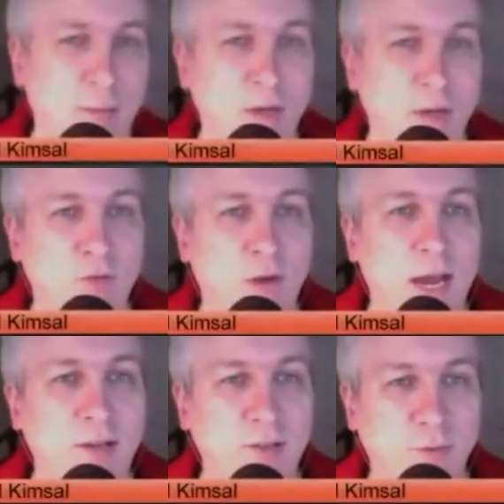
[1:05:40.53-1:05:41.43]
going to
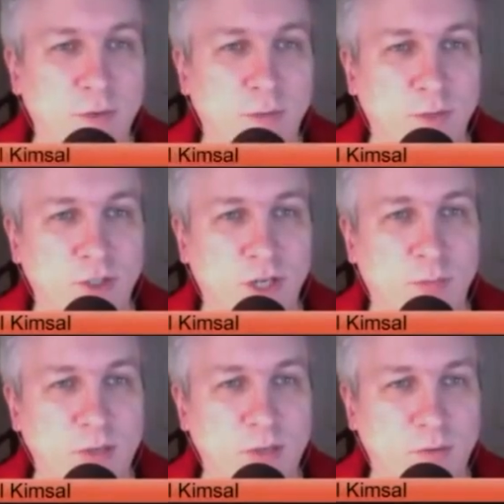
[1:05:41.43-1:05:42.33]
try to share
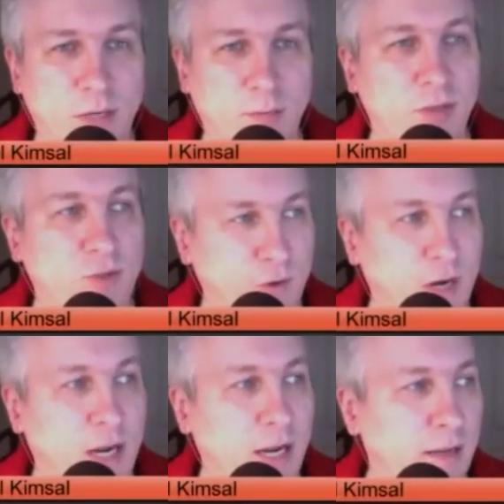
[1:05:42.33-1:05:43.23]
my screen. I'm going to try